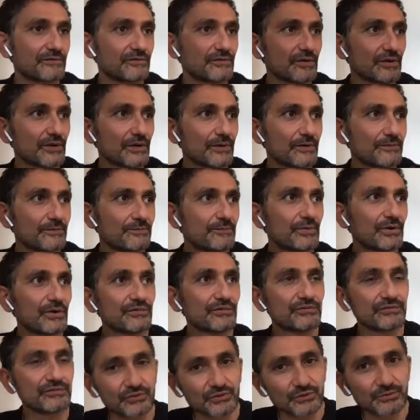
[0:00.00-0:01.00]
of the
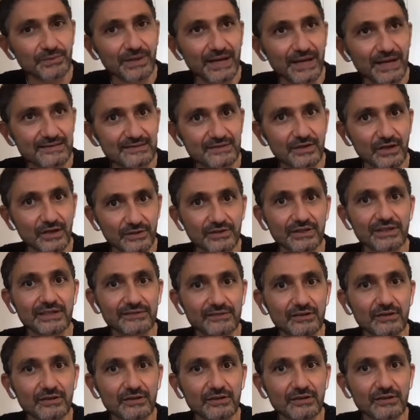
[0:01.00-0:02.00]
perfume has
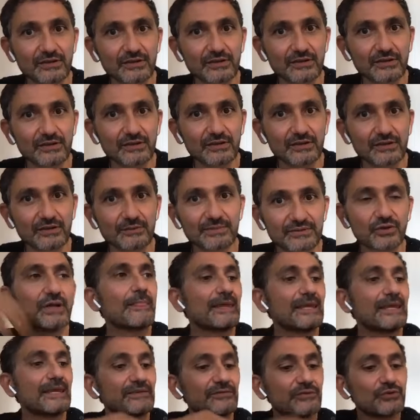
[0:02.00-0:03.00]
gone a little bit.